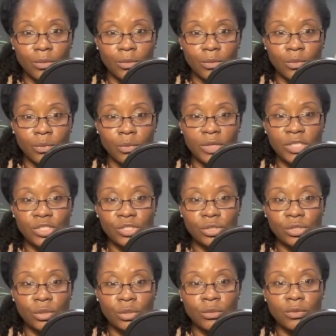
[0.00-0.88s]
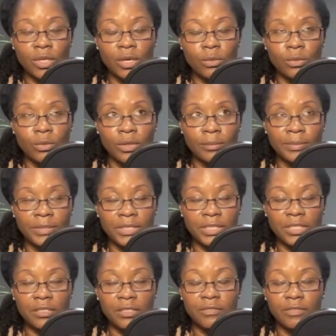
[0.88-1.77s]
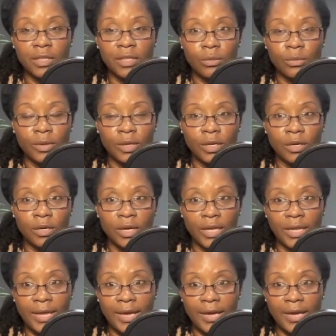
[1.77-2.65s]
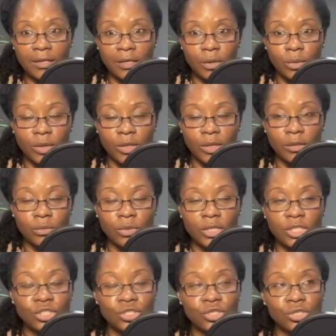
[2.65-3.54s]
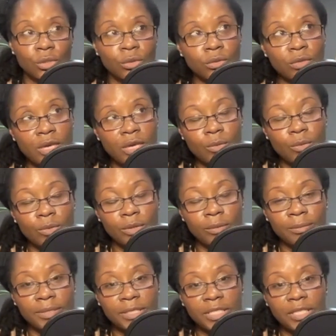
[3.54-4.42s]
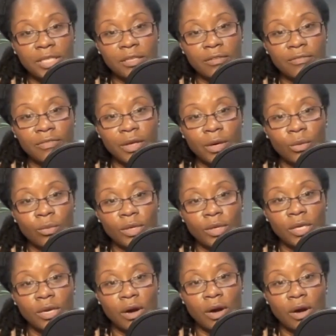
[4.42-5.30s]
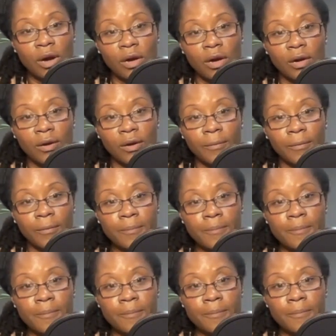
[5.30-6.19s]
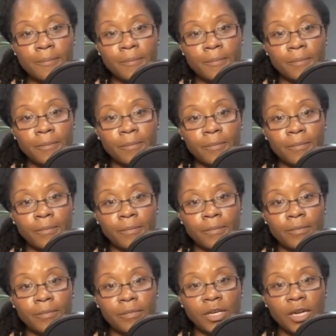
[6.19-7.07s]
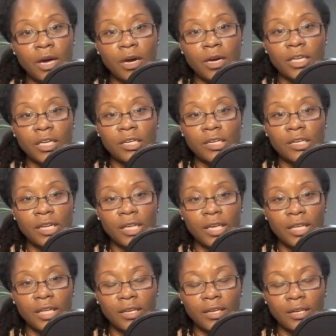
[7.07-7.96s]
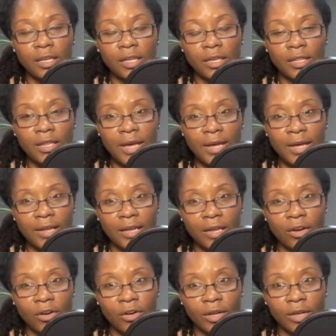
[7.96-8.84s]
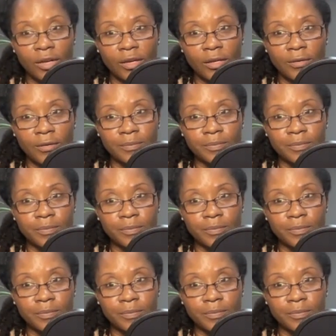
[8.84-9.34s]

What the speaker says: We show that we believe that we are inadequate. We show that we believe that we are not good in that area.